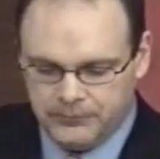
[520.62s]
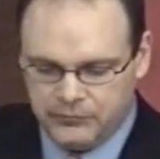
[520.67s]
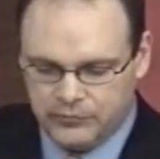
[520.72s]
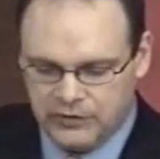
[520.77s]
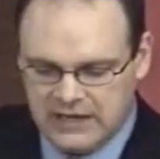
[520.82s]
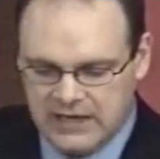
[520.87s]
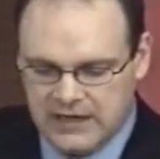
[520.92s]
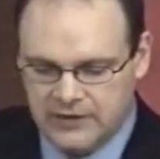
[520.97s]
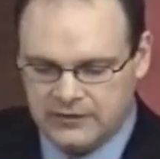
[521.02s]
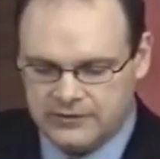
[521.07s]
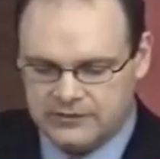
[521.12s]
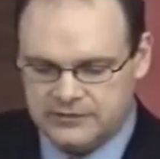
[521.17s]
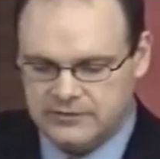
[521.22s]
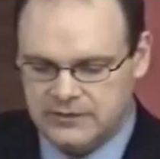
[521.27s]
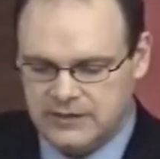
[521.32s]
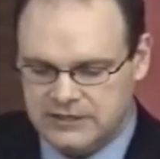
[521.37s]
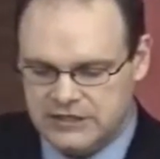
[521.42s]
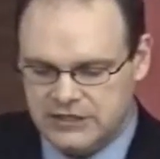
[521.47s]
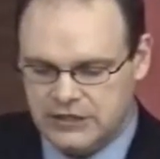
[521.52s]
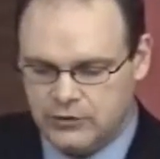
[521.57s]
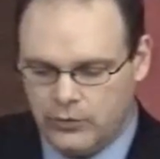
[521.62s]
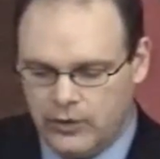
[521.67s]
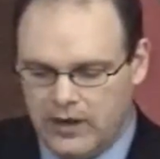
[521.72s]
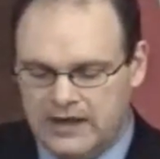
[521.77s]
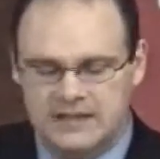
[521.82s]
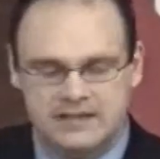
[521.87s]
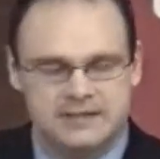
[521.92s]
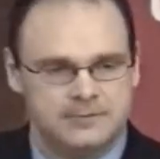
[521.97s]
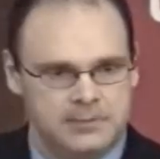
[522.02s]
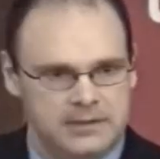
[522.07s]
for years, and she
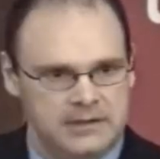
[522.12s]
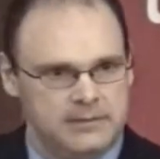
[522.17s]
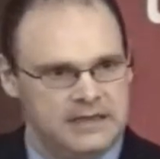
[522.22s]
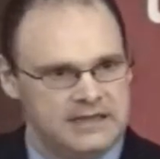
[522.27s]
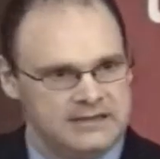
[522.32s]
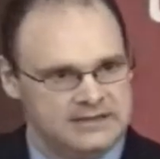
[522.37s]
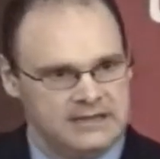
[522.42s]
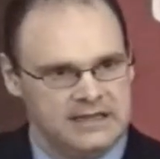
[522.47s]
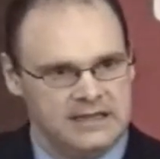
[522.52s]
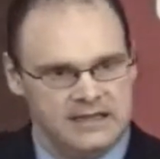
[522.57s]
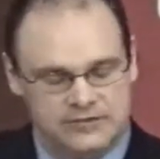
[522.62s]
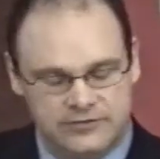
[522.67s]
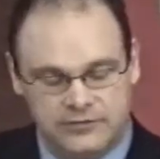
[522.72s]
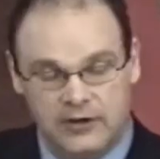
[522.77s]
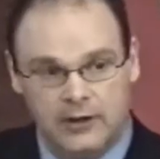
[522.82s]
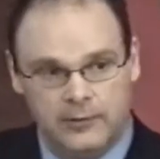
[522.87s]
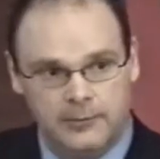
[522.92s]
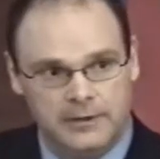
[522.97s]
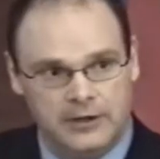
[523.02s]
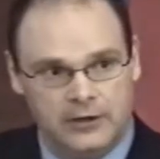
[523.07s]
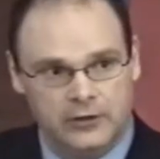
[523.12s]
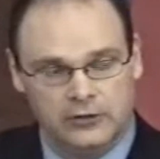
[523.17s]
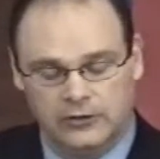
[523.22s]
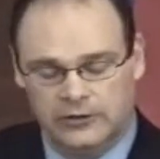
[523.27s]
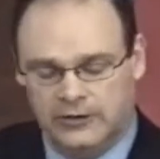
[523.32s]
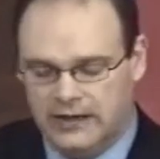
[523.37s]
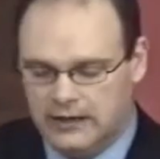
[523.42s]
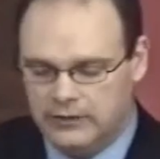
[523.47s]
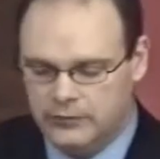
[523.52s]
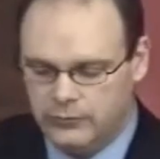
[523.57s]
credits PBS Kids for helping her
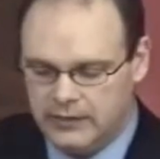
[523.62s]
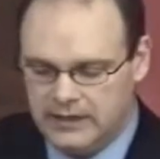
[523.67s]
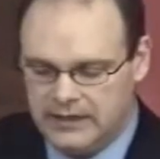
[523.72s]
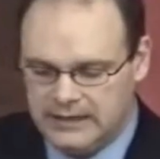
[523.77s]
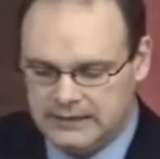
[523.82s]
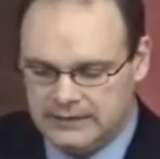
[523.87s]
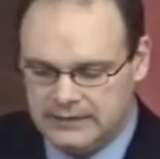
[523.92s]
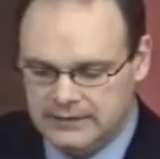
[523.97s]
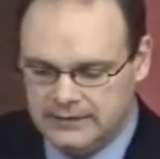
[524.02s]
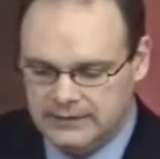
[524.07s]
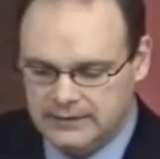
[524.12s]
learn how to read.